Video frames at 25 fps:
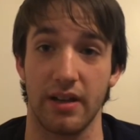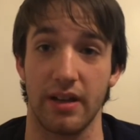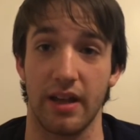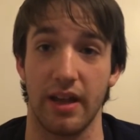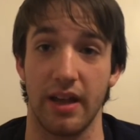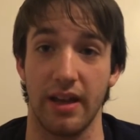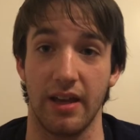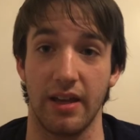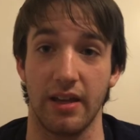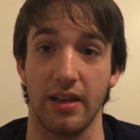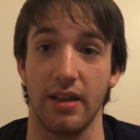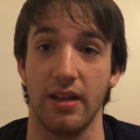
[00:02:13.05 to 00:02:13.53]

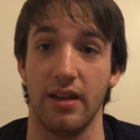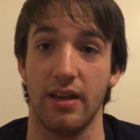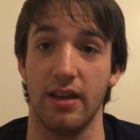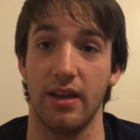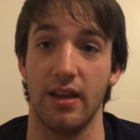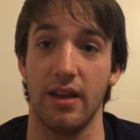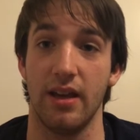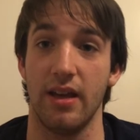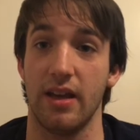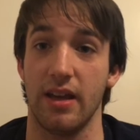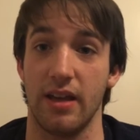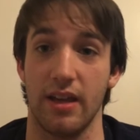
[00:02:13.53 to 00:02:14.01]
Like,
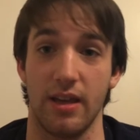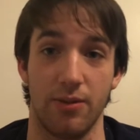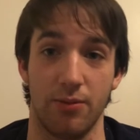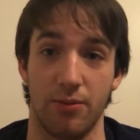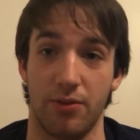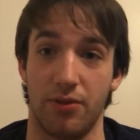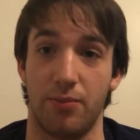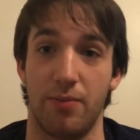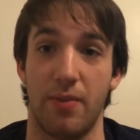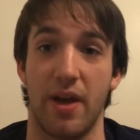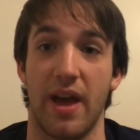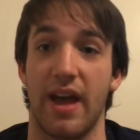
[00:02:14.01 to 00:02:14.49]
it
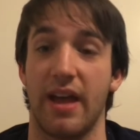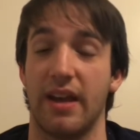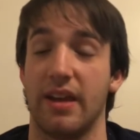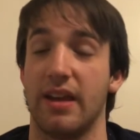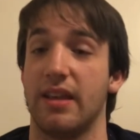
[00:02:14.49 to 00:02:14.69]
was bad.